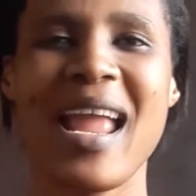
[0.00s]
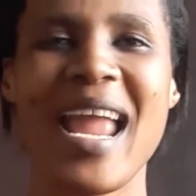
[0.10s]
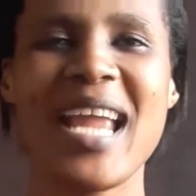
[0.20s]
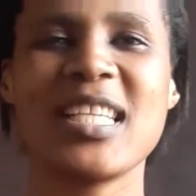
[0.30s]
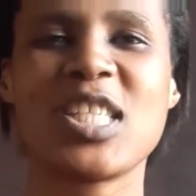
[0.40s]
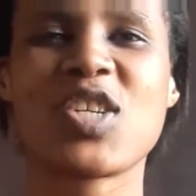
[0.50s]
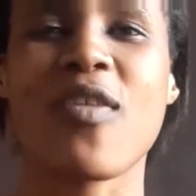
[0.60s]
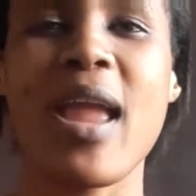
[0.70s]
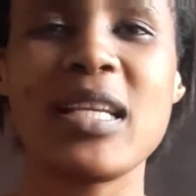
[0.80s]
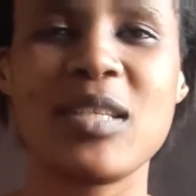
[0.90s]
He
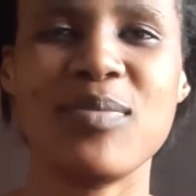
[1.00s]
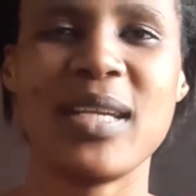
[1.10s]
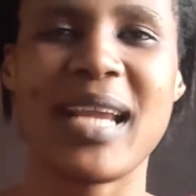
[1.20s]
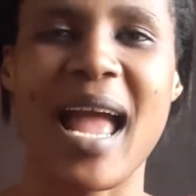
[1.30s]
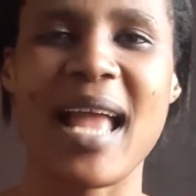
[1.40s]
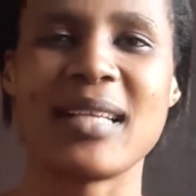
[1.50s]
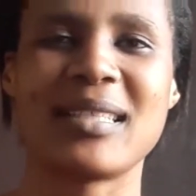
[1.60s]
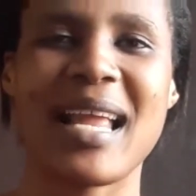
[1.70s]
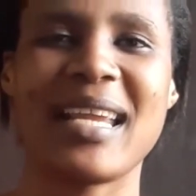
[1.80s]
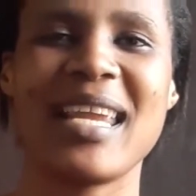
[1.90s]
dragged me, guys.
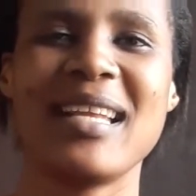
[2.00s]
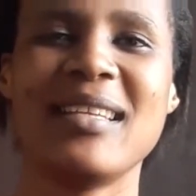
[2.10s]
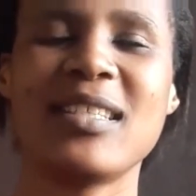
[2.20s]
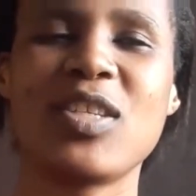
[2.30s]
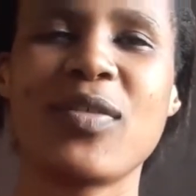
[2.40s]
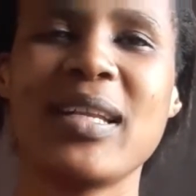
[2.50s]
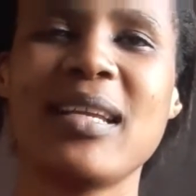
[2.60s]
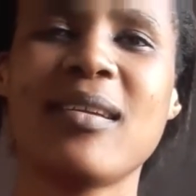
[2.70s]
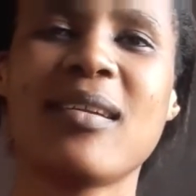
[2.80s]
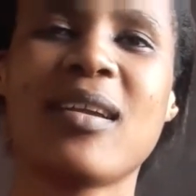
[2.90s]
Like he
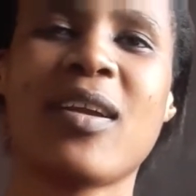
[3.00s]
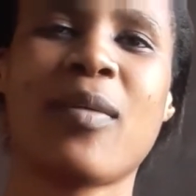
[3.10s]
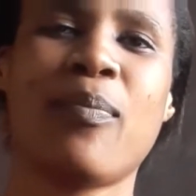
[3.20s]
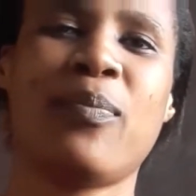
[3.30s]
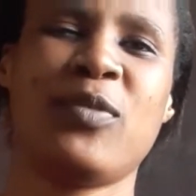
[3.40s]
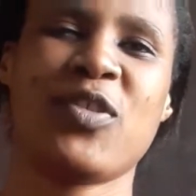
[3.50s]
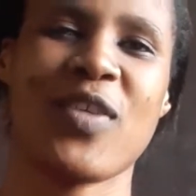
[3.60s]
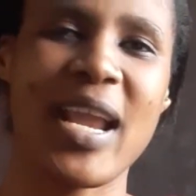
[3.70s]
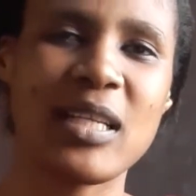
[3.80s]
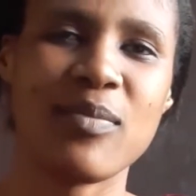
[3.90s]
literally
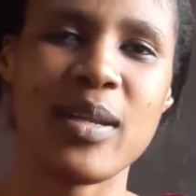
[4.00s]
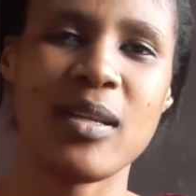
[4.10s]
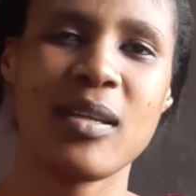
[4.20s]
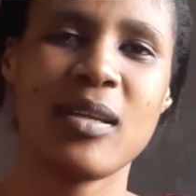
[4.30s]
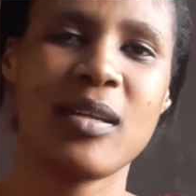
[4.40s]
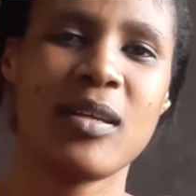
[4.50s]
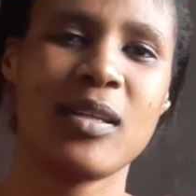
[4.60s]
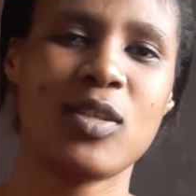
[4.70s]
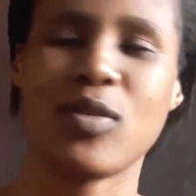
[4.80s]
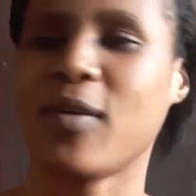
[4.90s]
dragged me
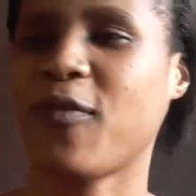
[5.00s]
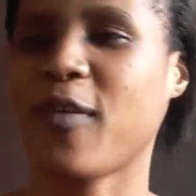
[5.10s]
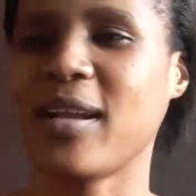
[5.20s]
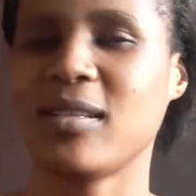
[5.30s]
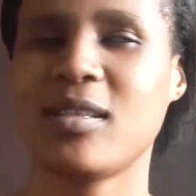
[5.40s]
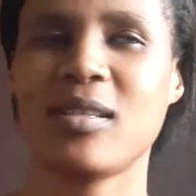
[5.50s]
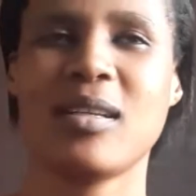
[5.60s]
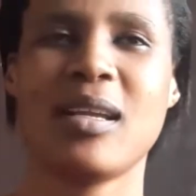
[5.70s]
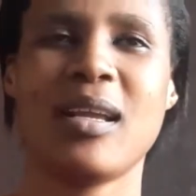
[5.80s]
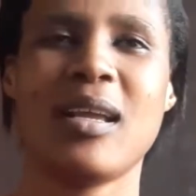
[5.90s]
to the front.
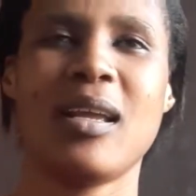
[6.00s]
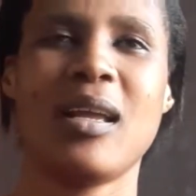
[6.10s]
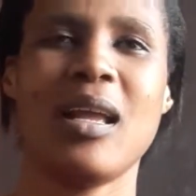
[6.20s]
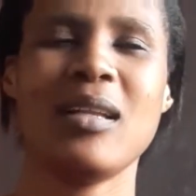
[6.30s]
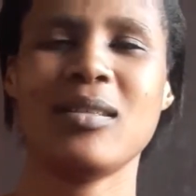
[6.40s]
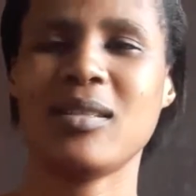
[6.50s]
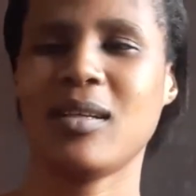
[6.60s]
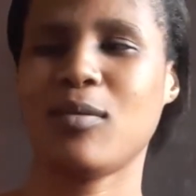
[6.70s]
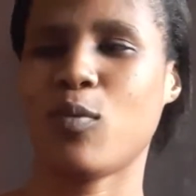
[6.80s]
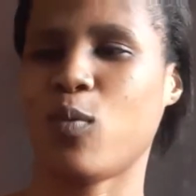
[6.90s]
And I was
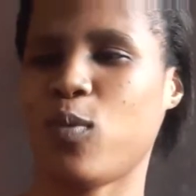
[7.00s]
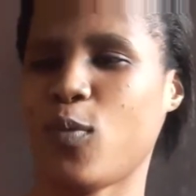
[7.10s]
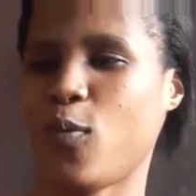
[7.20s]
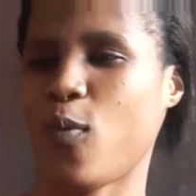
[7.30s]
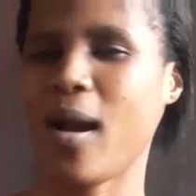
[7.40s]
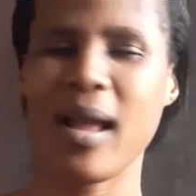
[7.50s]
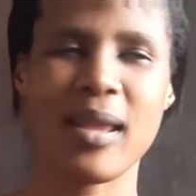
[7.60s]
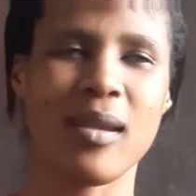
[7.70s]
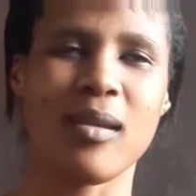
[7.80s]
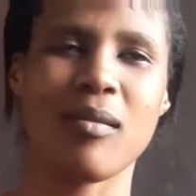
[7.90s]
like,
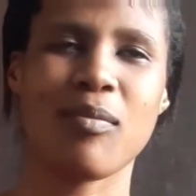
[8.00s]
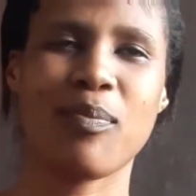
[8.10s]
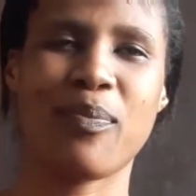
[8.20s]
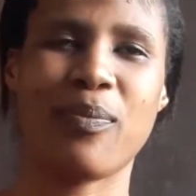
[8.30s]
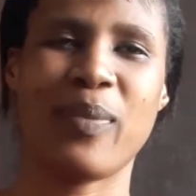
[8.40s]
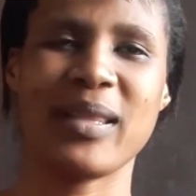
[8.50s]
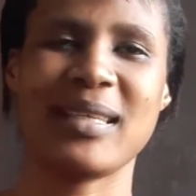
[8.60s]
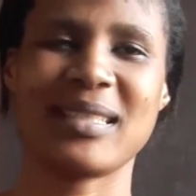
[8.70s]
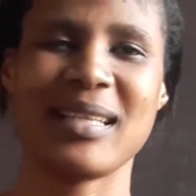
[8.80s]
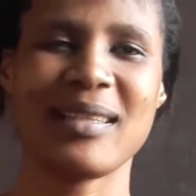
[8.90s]
why? But
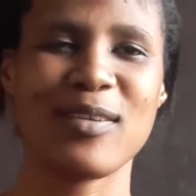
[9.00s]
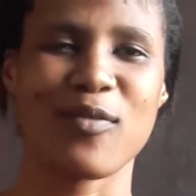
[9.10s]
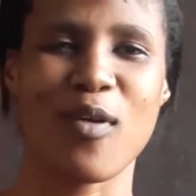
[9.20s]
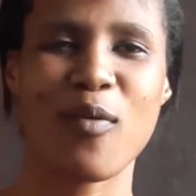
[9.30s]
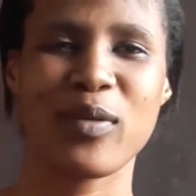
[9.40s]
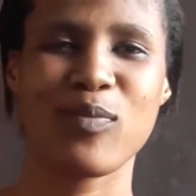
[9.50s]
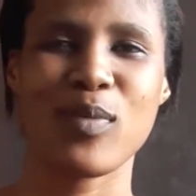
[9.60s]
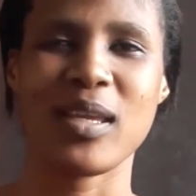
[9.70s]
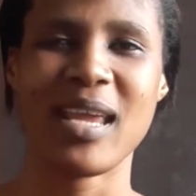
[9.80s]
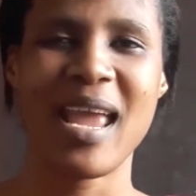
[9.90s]
there's nothing wrong with
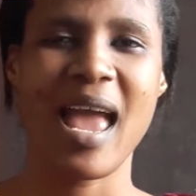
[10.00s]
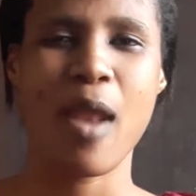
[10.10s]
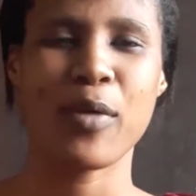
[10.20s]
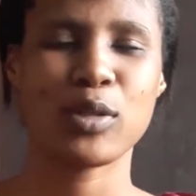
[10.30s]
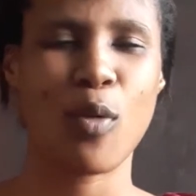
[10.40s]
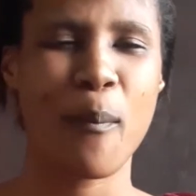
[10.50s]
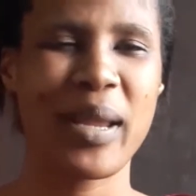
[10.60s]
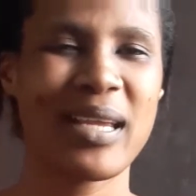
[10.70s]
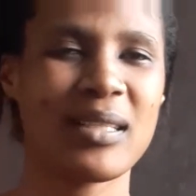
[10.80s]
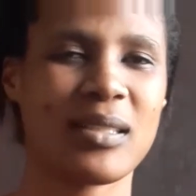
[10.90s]
me. And I was so
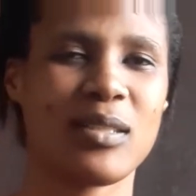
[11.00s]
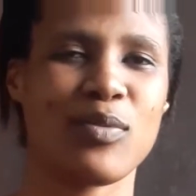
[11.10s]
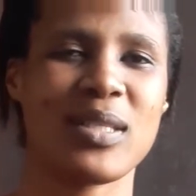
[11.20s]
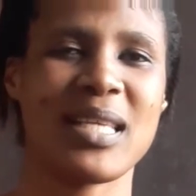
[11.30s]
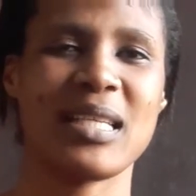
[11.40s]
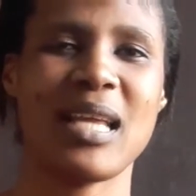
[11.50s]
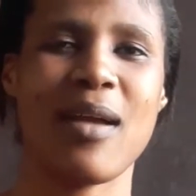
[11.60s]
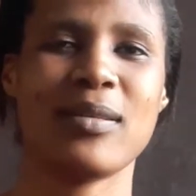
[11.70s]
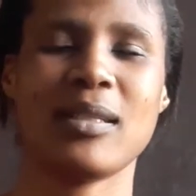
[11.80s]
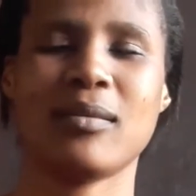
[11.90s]
pissed with that.
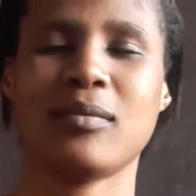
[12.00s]
I was like,